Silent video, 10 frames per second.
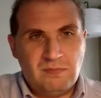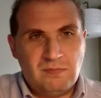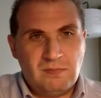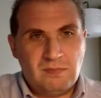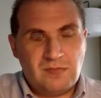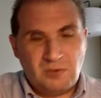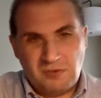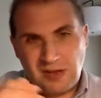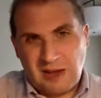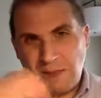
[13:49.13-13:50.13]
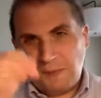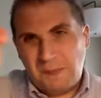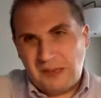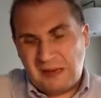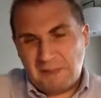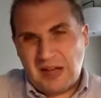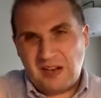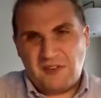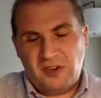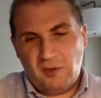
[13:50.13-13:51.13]
So I built building blocks
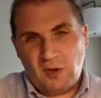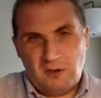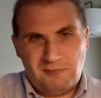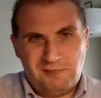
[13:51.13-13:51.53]
for you all.